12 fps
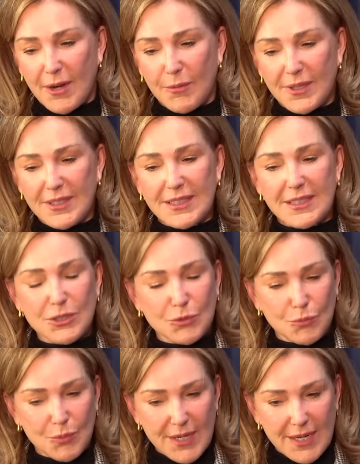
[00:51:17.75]
I went and did this
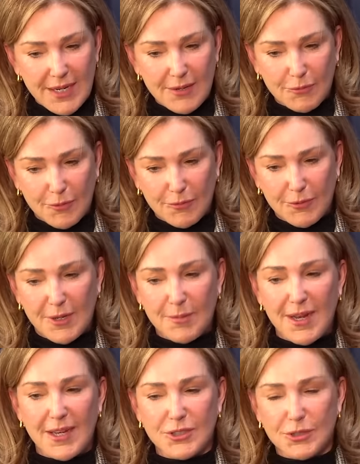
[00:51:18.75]
reading for a friend of
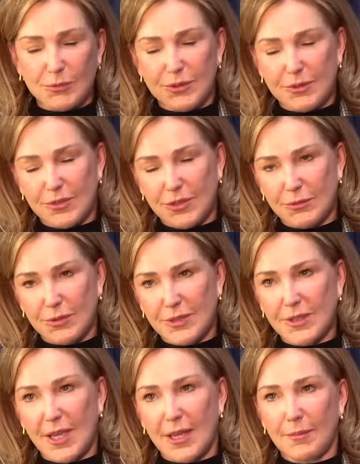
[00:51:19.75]
mine. She was she
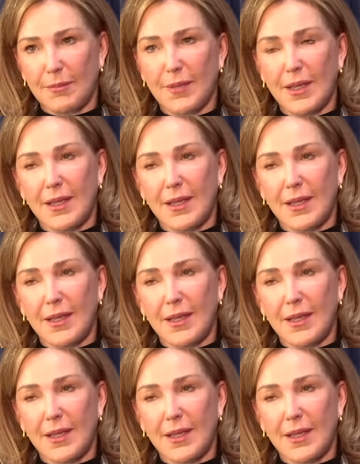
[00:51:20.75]
was um,